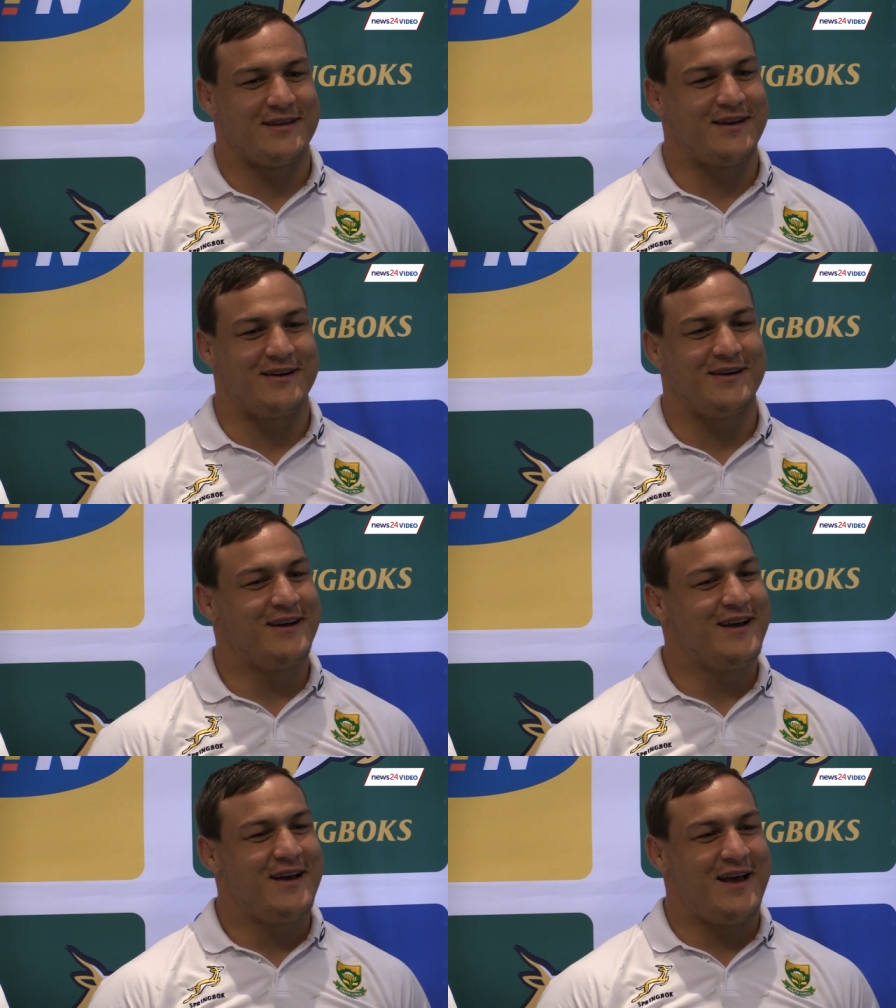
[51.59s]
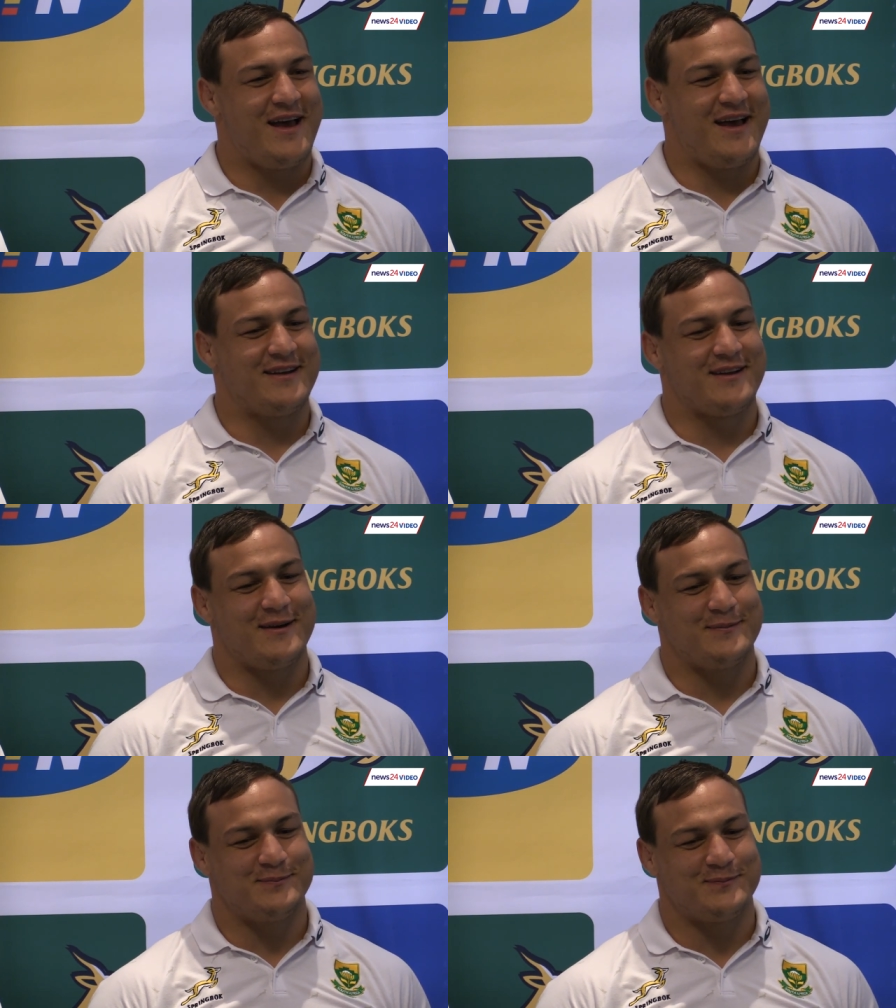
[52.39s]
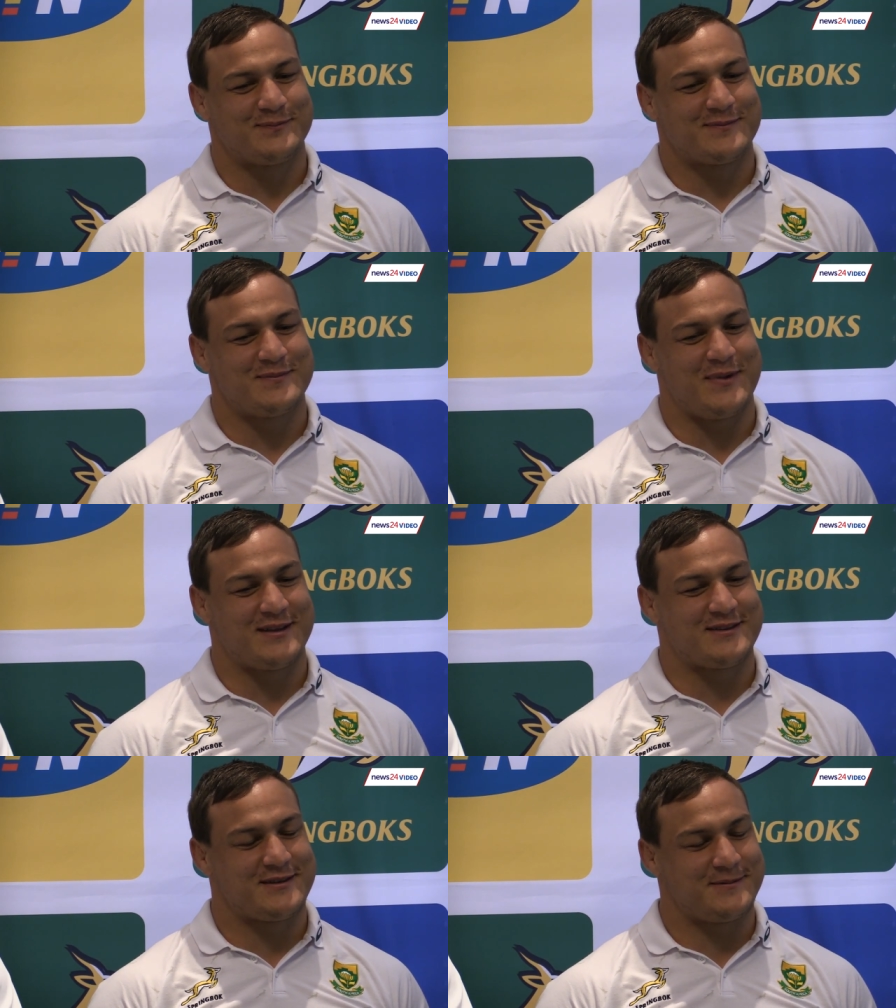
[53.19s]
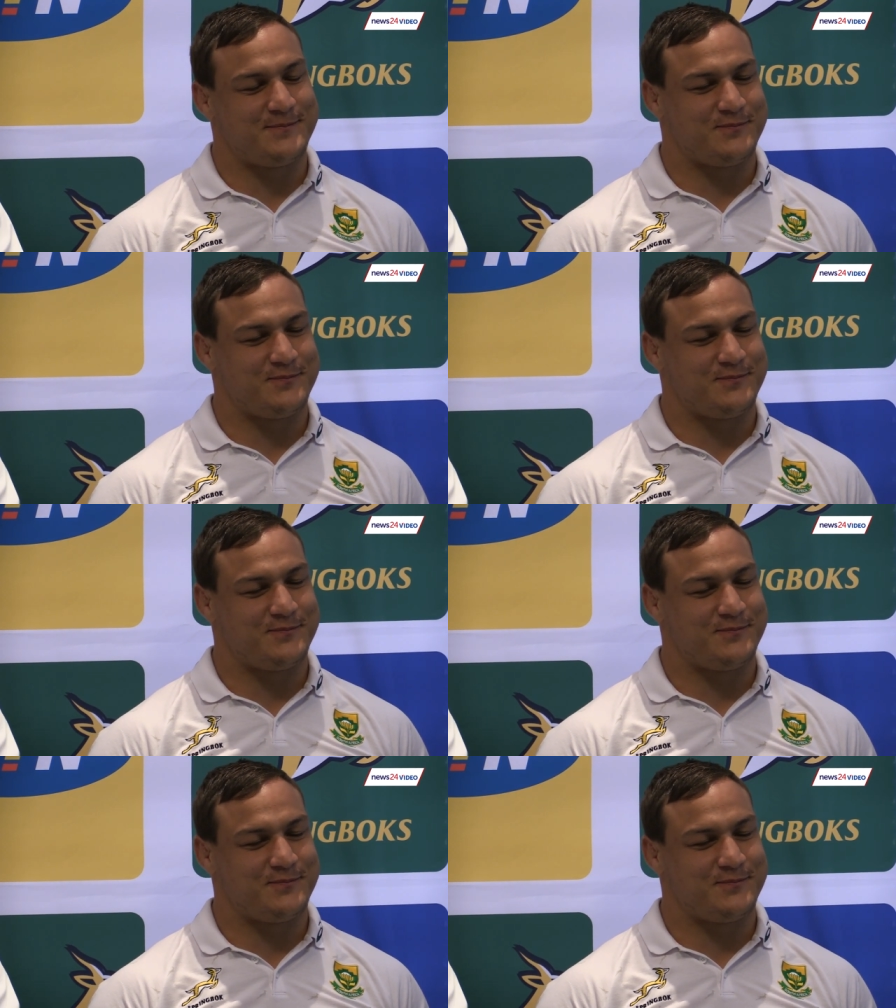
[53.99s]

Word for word: Yeah. And, um, but